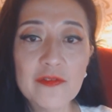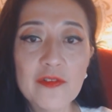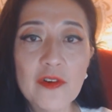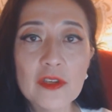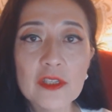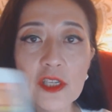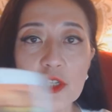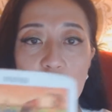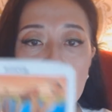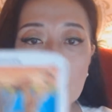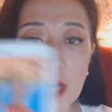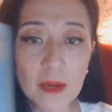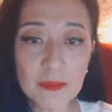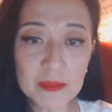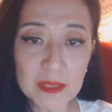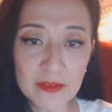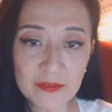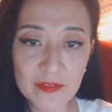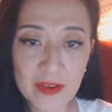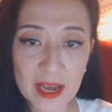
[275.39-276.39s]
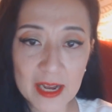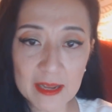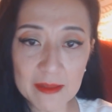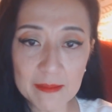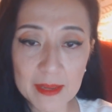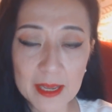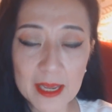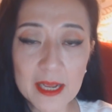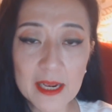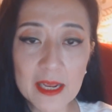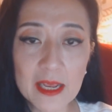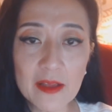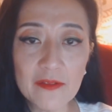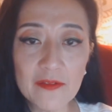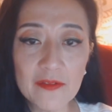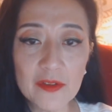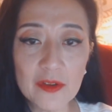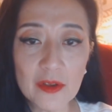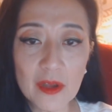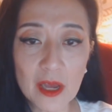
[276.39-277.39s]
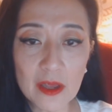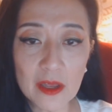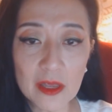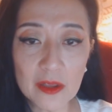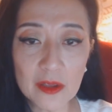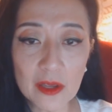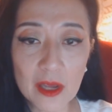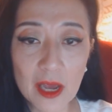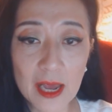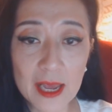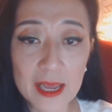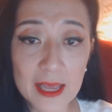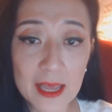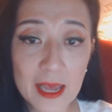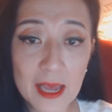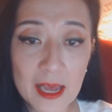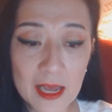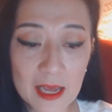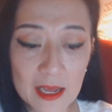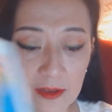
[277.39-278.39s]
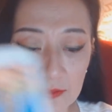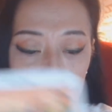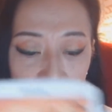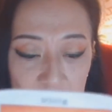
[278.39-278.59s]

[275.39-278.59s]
For the job development, if I have